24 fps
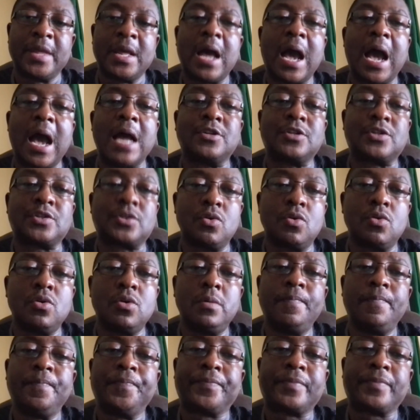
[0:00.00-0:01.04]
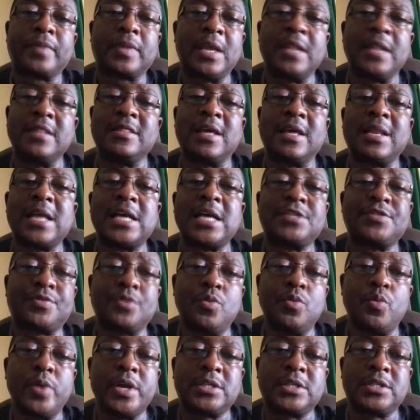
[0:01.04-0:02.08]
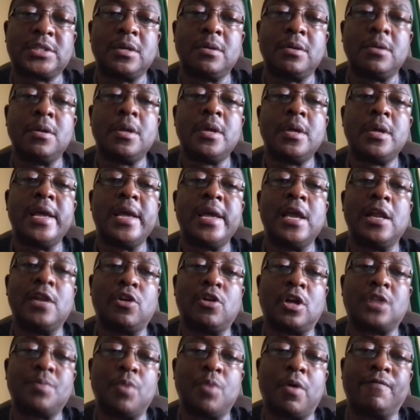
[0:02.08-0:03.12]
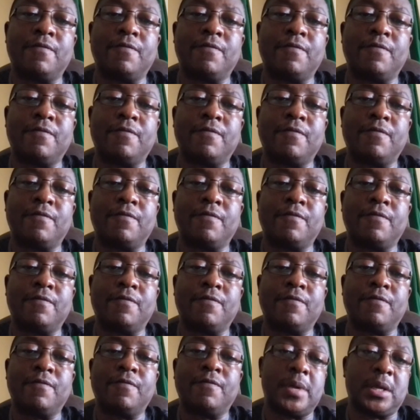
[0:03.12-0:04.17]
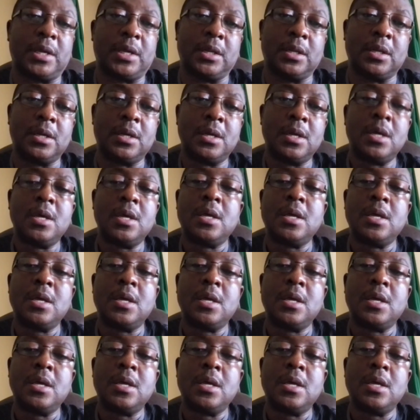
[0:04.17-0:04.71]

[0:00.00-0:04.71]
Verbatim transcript: And so in the last few weeks, a lot more have been coming in.